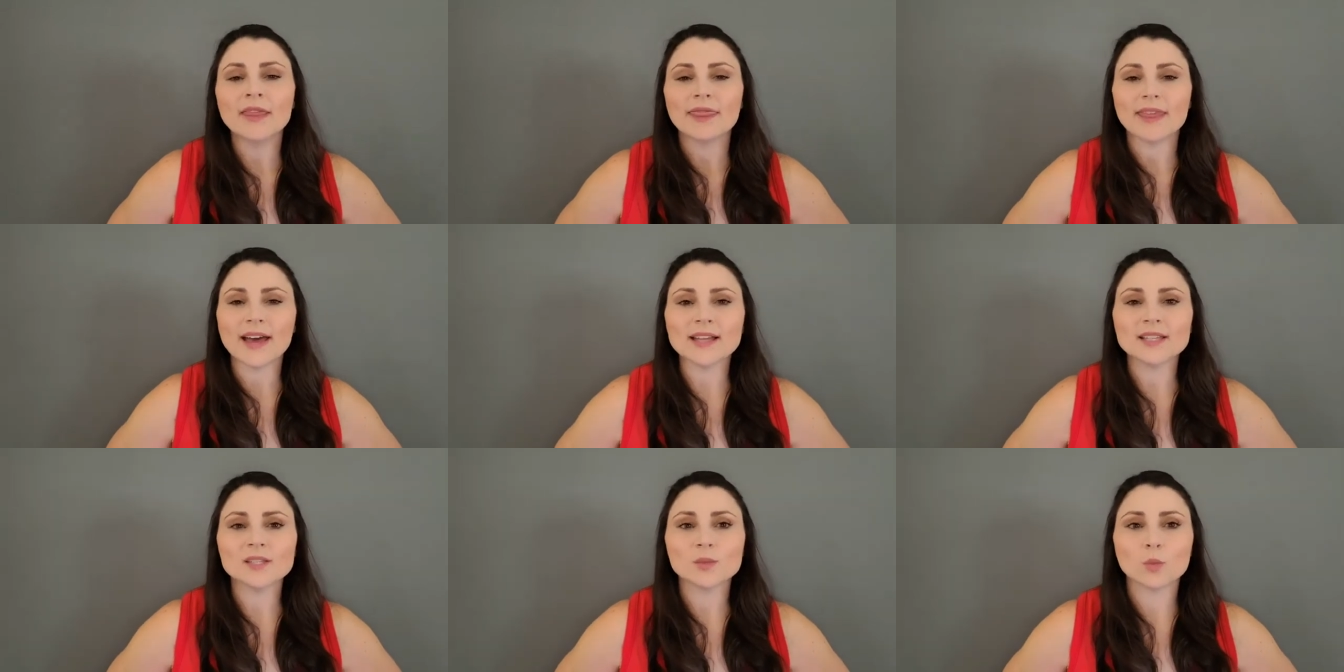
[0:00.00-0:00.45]

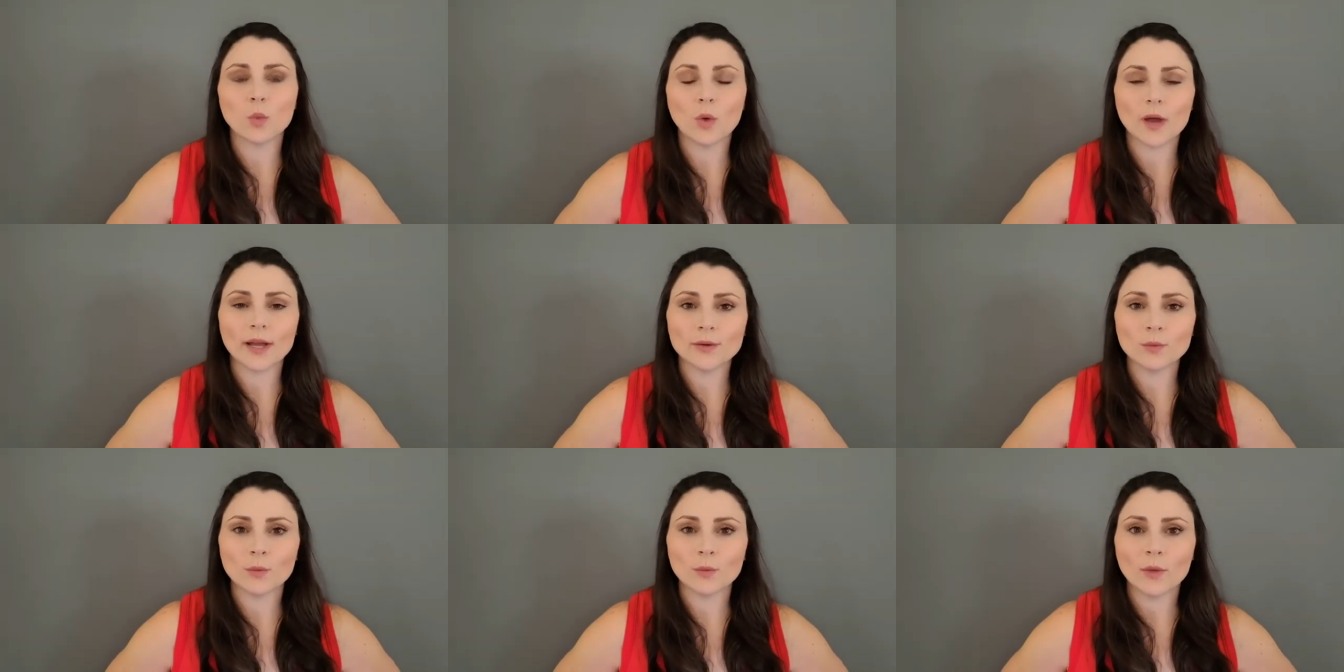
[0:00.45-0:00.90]
that's
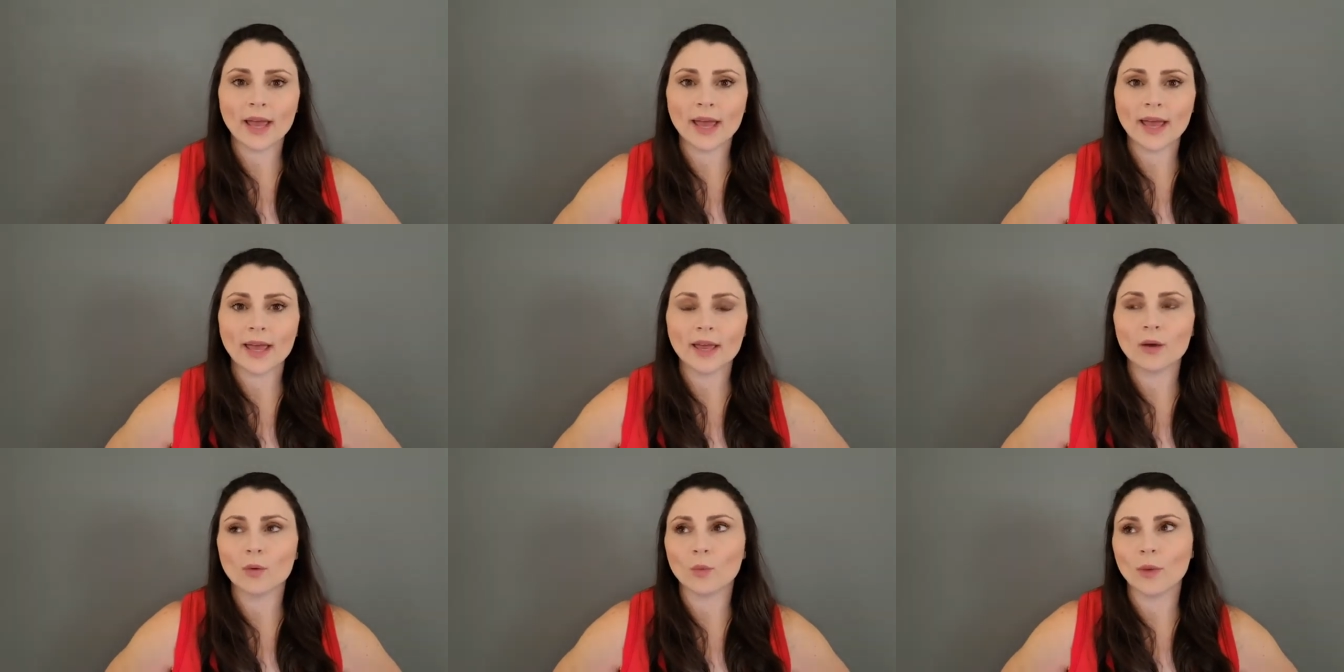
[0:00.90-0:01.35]
one
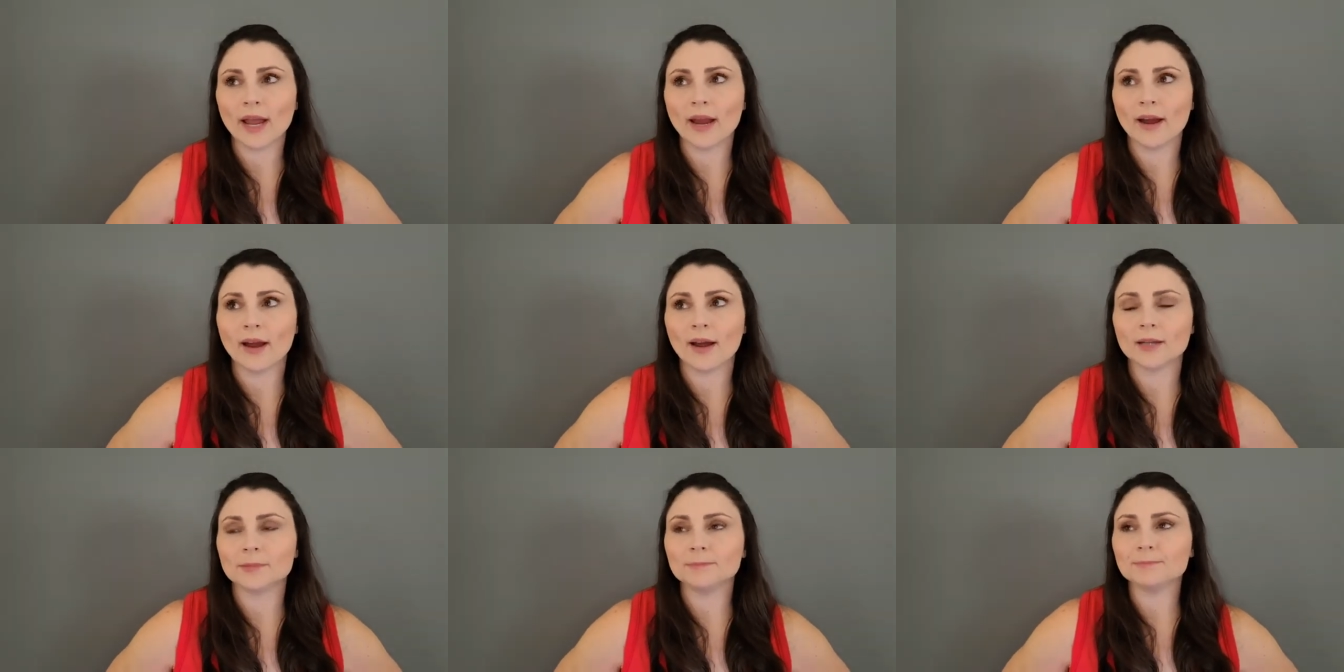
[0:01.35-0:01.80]
way
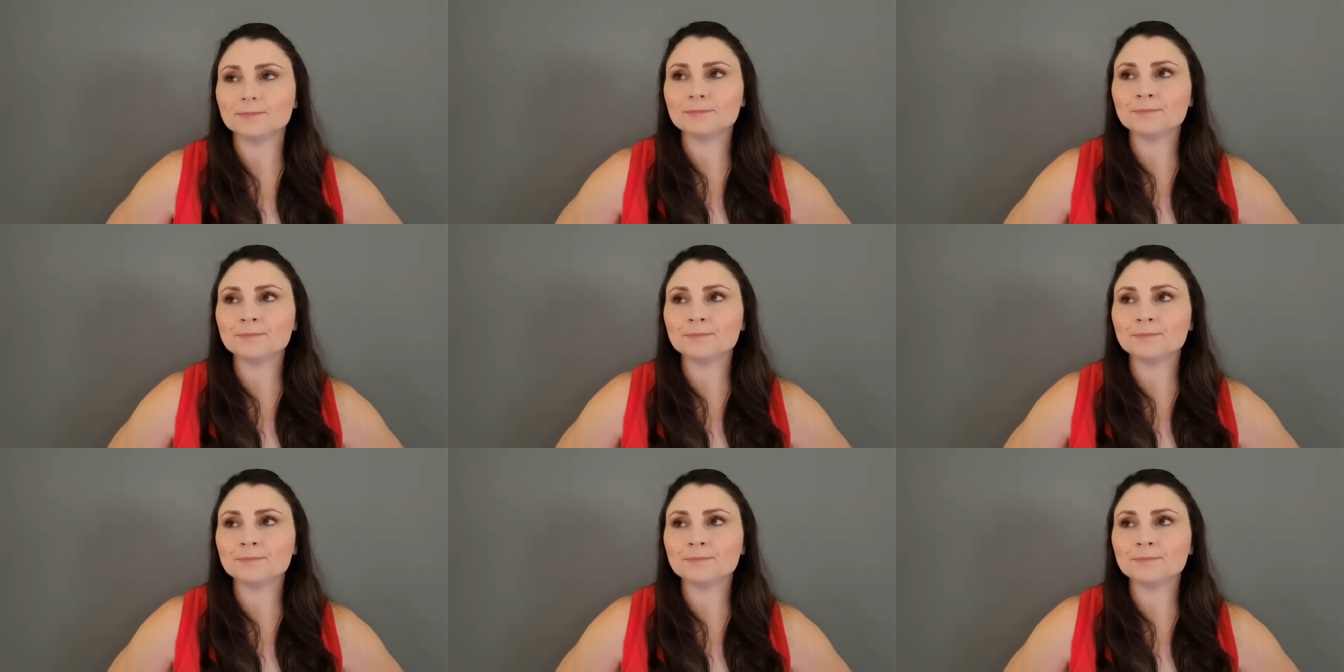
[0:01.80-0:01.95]
where,